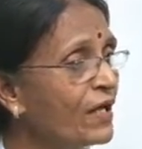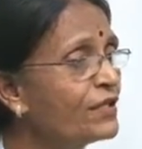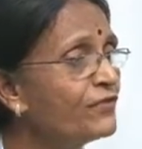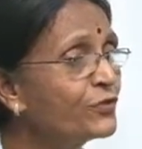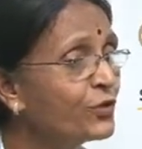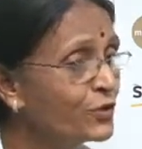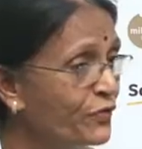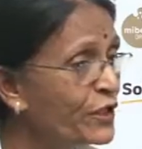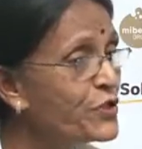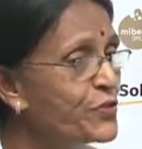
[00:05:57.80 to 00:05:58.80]
Yeah, of course,
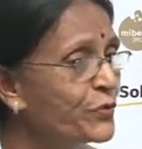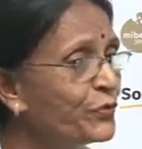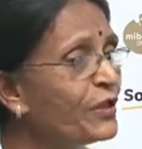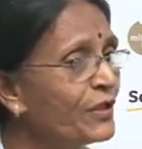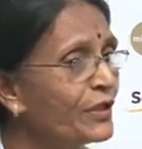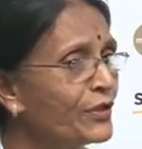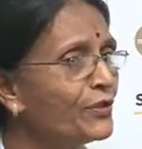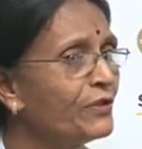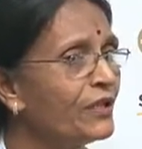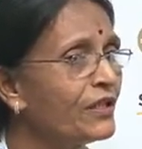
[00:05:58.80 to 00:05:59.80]
very true. You
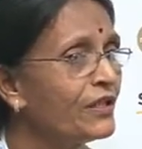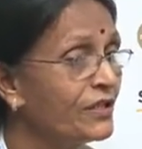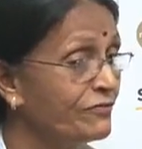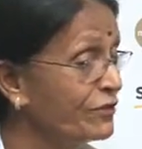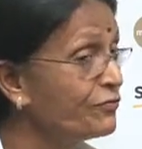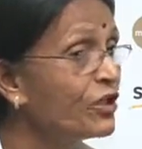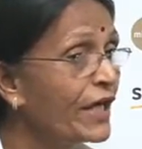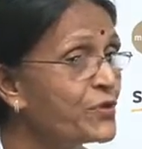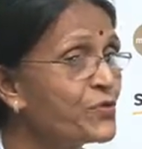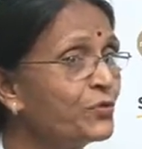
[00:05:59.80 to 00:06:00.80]
know, we would
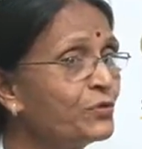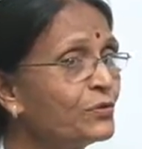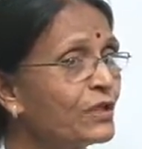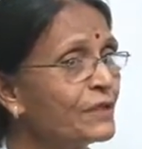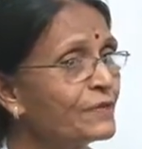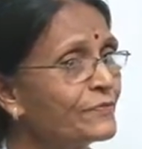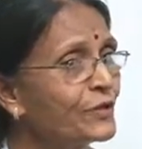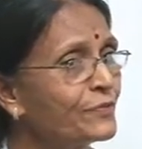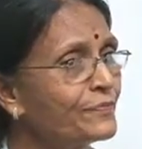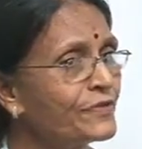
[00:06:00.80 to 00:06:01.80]
like to
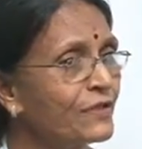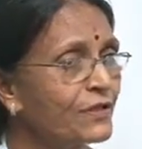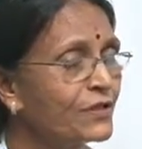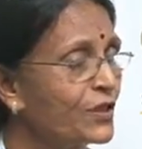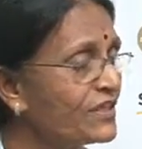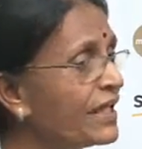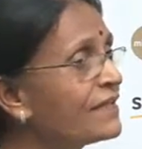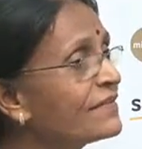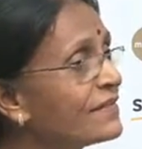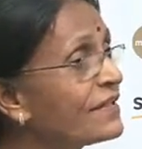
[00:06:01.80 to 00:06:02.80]

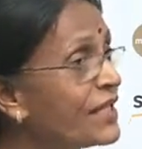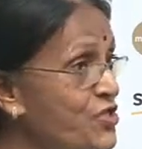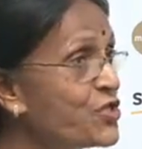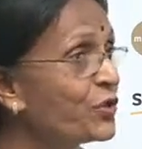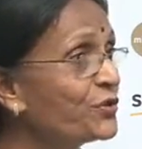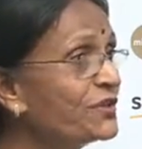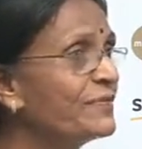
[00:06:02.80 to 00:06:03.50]
contact certain NGOs